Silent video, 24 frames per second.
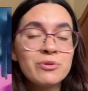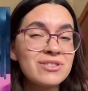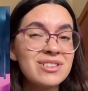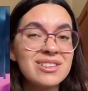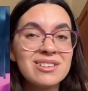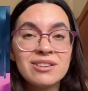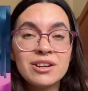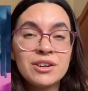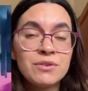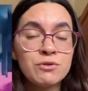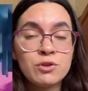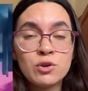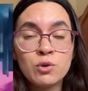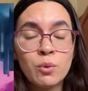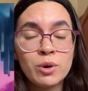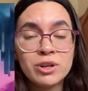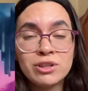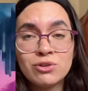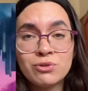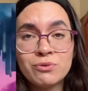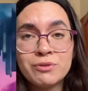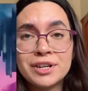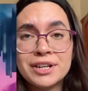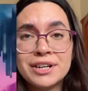If you want
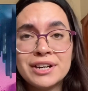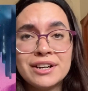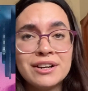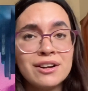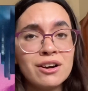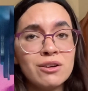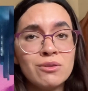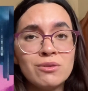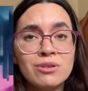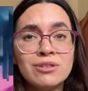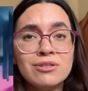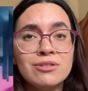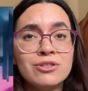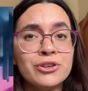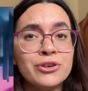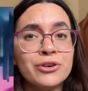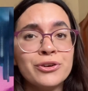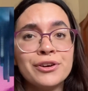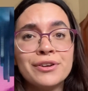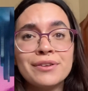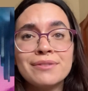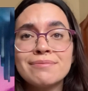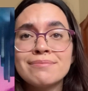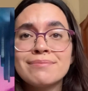to read it on
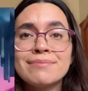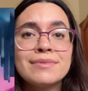your